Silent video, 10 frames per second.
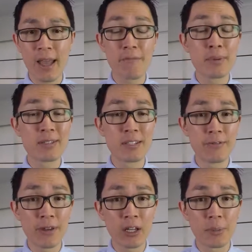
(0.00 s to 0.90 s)
been
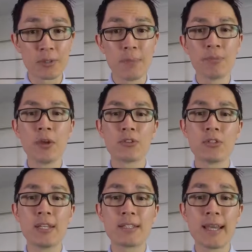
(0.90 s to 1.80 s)
developed to
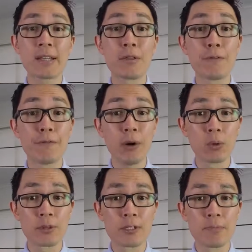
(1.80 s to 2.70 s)
detect the
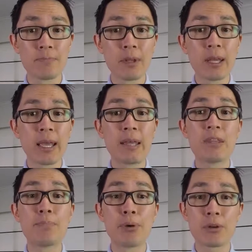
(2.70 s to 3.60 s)
faults in
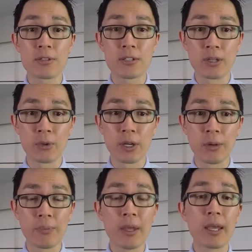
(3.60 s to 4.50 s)
the posterior
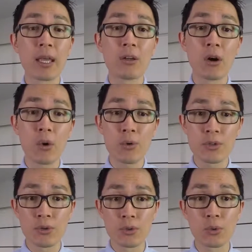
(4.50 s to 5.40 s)
and
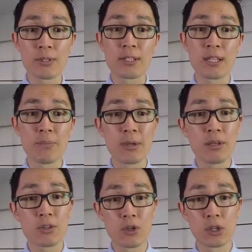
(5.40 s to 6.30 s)
horizontal
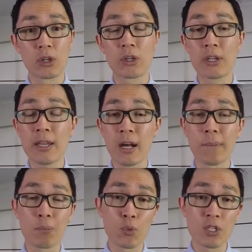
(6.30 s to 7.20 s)
semicircular
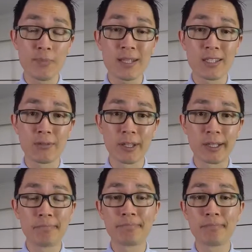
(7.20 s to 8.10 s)
canal, respectively,
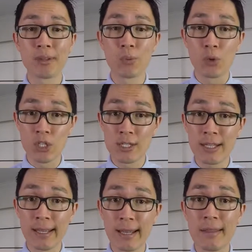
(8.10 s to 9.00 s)
which is
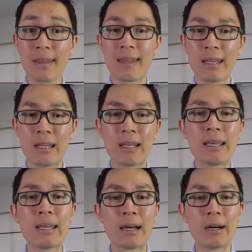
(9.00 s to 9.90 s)
again the inner
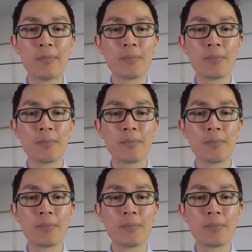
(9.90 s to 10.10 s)
ear.